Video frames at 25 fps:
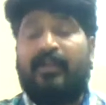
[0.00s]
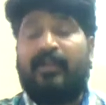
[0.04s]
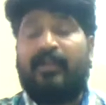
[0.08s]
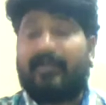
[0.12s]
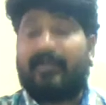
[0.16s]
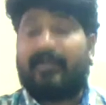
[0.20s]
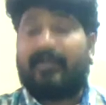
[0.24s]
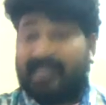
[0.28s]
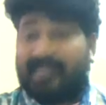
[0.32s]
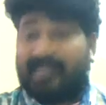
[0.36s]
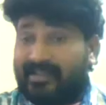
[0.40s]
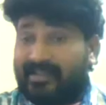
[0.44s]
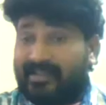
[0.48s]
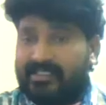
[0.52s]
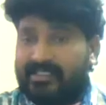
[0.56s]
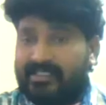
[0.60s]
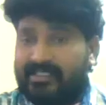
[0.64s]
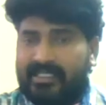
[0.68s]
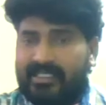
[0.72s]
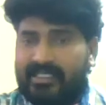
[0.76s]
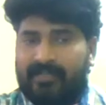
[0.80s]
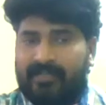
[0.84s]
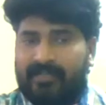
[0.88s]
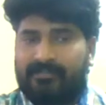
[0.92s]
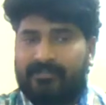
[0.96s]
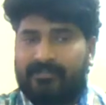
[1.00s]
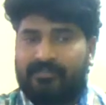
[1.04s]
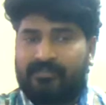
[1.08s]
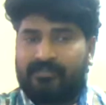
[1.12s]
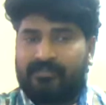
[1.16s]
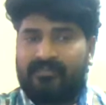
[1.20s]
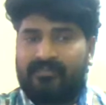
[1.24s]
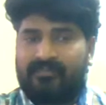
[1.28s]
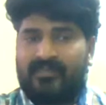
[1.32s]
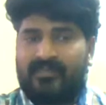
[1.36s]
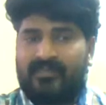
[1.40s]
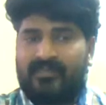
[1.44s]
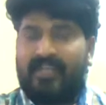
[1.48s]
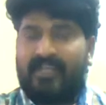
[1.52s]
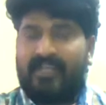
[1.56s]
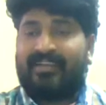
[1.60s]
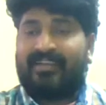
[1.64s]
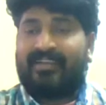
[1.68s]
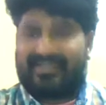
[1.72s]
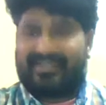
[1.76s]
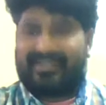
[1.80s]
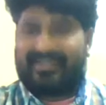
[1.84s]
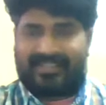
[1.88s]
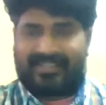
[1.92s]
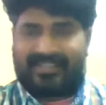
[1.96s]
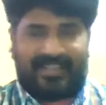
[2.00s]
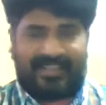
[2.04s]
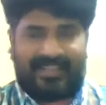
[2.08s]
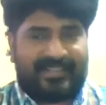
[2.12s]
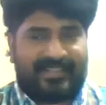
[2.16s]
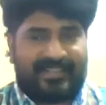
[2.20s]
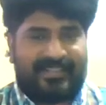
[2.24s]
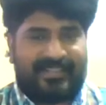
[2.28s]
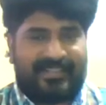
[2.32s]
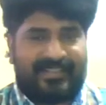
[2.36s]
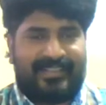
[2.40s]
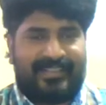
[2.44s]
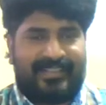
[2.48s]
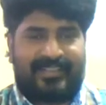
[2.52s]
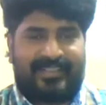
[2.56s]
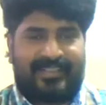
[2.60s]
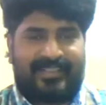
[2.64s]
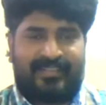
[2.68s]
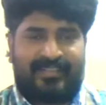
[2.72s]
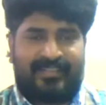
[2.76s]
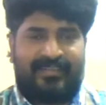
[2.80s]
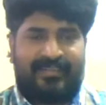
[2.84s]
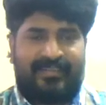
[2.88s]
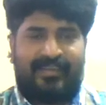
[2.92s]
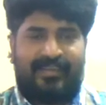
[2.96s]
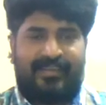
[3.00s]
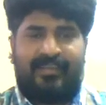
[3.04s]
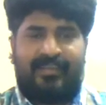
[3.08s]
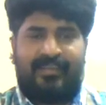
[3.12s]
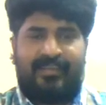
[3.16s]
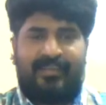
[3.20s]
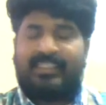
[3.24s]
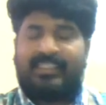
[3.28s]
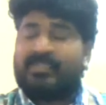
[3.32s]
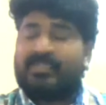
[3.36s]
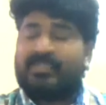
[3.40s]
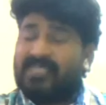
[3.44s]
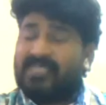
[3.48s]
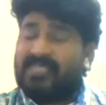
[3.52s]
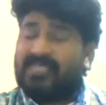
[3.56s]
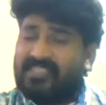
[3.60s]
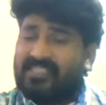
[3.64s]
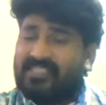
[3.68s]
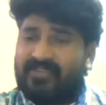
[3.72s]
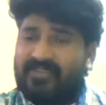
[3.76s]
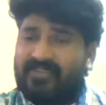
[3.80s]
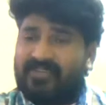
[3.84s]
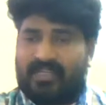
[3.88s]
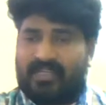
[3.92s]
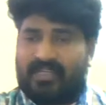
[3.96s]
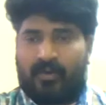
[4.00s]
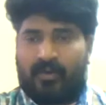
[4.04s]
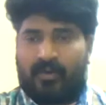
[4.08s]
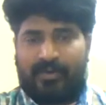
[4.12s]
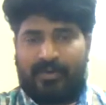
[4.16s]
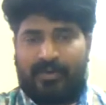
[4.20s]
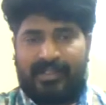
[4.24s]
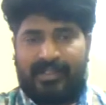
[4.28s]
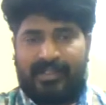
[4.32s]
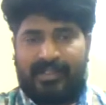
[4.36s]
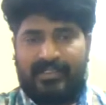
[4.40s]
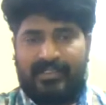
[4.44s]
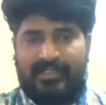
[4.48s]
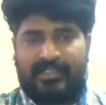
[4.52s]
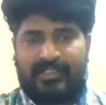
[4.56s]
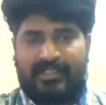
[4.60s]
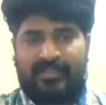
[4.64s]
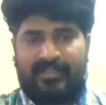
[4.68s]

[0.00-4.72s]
Clarity, conciseness, specific audience,